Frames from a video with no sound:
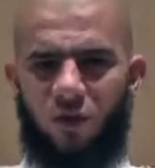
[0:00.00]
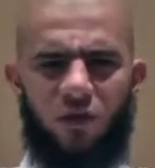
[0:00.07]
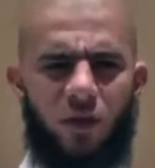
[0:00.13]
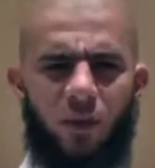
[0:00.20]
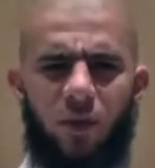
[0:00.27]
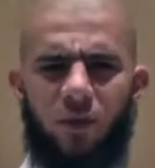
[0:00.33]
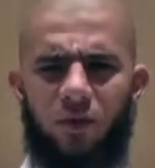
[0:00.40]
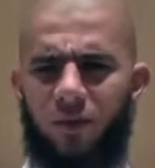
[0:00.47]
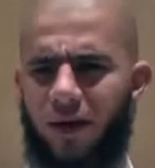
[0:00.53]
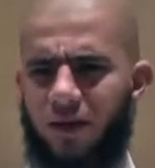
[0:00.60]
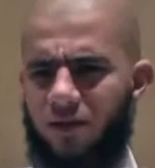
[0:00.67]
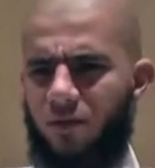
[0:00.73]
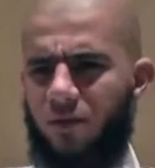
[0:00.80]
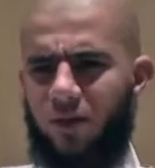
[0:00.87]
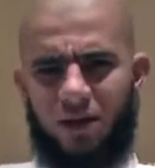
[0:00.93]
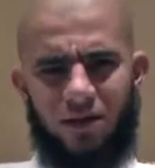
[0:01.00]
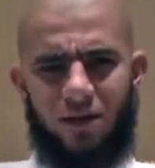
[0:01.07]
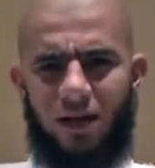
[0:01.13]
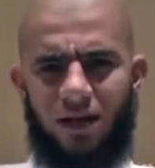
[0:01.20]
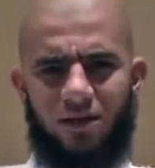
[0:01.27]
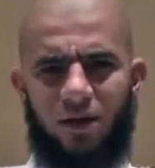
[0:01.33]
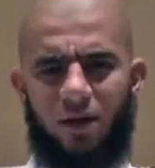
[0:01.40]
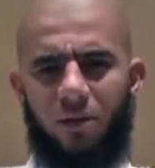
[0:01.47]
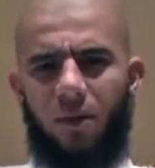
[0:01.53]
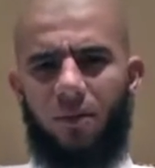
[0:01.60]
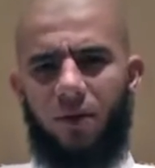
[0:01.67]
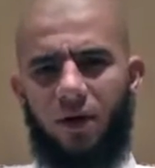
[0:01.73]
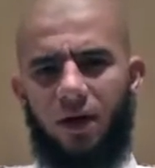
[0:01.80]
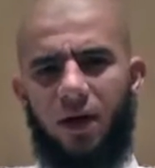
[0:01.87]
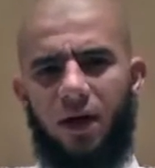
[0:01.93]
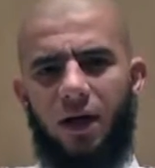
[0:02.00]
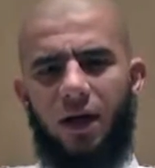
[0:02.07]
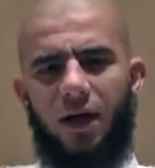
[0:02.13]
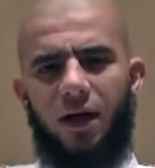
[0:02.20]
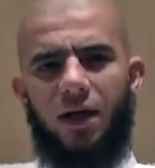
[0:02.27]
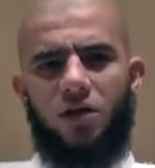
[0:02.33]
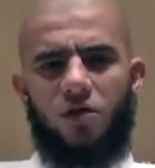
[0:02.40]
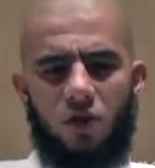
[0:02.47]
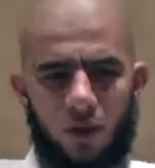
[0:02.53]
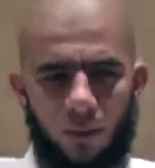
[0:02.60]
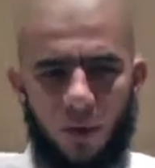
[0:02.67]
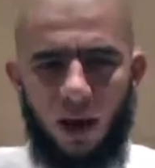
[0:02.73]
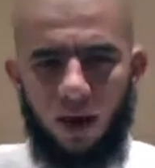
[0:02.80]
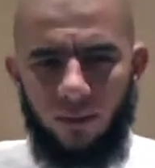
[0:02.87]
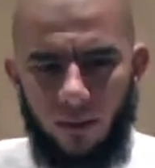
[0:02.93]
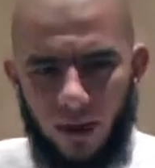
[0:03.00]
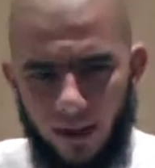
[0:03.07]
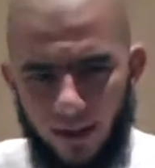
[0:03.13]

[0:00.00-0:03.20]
50 people maximum, that's the last I remember. So the bottom